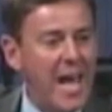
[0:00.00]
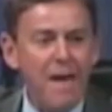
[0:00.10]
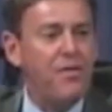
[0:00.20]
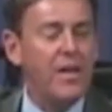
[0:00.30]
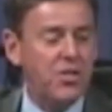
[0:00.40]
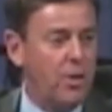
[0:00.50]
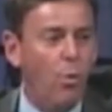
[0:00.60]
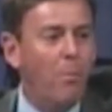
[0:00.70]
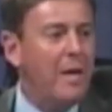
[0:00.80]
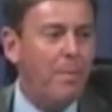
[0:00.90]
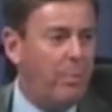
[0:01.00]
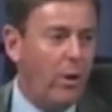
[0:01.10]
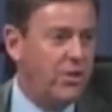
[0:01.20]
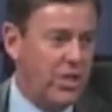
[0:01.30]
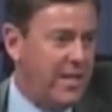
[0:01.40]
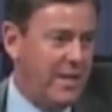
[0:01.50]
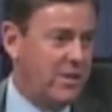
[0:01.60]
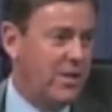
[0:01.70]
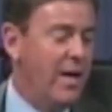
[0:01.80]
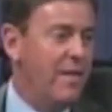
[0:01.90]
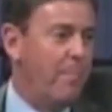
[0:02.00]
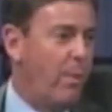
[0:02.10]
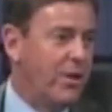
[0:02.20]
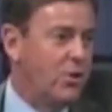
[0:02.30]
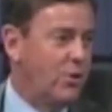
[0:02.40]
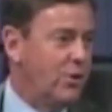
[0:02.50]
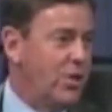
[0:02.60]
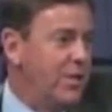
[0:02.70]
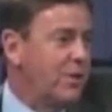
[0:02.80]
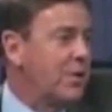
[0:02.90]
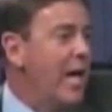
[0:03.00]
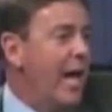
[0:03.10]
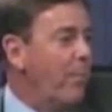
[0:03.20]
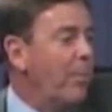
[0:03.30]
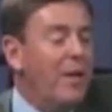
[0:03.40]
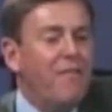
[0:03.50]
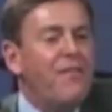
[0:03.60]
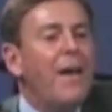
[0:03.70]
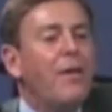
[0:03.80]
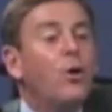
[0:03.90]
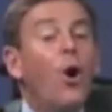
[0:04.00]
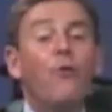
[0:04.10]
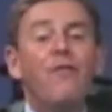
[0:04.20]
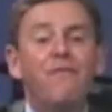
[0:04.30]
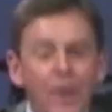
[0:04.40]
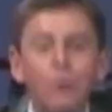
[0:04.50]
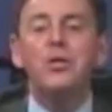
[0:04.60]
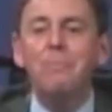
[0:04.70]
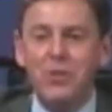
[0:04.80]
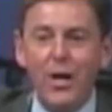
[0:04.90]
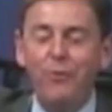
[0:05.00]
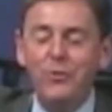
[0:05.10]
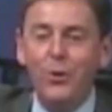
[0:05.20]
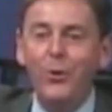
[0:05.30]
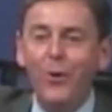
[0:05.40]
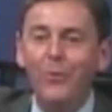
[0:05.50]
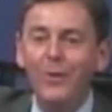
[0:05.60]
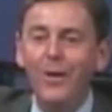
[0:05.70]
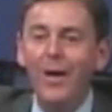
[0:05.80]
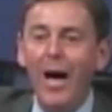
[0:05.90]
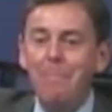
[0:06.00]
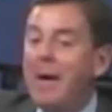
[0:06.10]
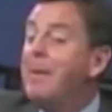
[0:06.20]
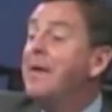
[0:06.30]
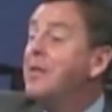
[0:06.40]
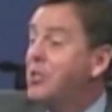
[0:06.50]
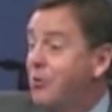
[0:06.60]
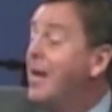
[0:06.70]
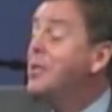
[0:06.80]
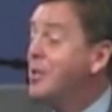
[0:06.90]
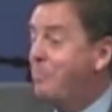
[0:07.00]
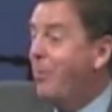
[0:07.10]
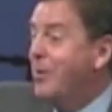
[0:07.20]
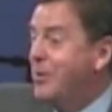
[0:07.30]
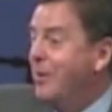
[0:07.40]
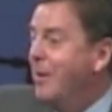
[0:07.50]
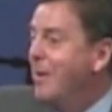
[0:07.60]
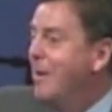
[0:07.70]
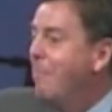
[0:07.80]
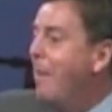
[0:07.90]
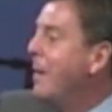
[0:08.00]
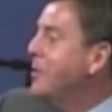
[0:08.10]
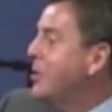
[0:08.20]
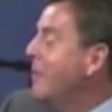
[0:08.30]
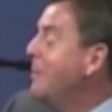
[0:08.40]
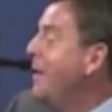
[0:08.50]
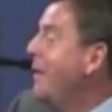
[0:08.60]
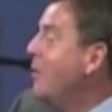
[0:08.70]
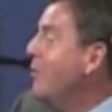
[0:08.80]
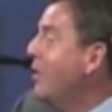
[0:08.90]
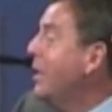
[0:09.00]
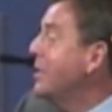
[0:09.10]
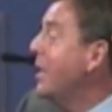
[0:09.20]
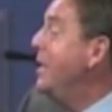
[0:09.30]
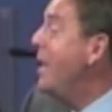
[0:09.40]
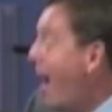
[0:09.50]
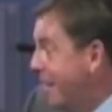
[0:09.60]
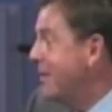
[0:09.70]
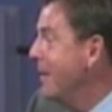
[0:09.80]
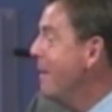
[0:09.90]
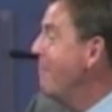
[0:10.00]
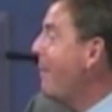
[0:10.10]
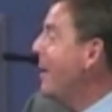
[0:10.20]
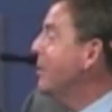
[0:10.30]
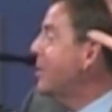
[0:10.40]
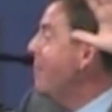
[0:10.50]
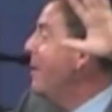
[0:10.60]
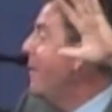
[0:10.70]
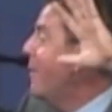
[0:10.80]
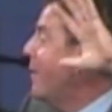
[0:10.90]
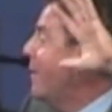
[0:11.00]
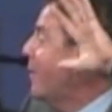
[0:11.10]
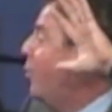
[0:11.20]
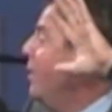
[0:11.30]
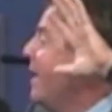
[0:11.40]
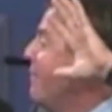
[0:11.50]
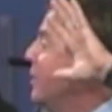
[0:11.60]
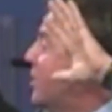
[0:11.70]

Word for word: atheist, it won't be apologetics that brings you to Jesus. It will be the fact that God reveals himself to you. And maybe in the strangest person, maybe in somebody that you think is a nut, maybe in somebody that, that, couldn't even